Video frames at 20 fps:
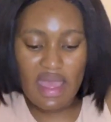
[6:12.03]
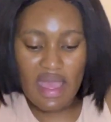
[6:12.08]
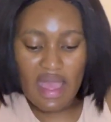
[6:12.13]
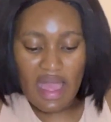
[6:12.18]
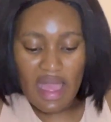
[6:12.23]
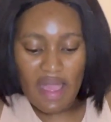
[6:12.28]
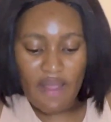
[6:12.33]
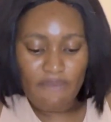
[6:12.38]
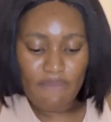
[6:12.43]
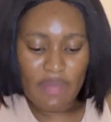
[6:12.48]

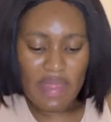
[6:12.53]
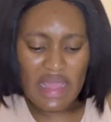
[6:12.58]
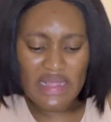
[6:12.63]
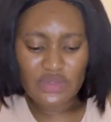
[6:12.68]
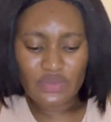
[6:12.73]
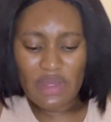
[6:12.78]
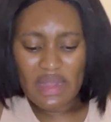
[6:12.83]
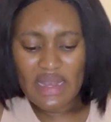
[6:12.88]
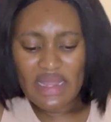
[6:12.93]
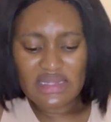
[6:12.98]
As
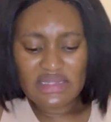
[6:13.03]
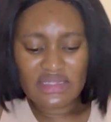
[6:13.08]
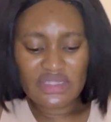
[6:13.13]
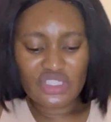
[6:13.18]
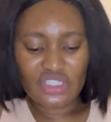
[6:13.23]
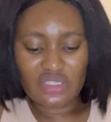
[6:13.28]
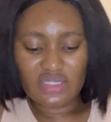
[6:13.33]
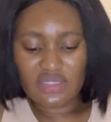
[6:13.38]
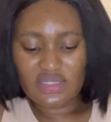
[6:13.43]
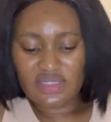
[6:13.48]
well as
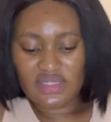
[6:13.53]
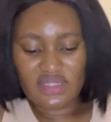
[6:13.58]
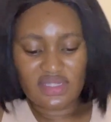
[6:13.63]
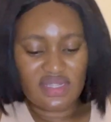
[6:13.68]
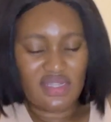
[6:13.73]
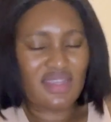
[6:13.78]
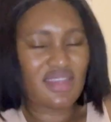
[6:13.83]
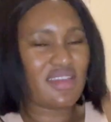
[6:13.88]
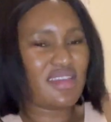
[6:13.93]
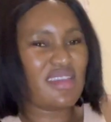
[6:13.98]
just,
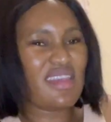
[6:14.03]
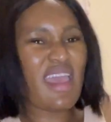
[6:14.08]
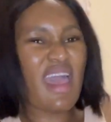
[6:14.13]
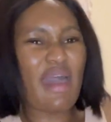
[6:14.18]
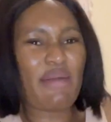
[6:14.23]
yeah,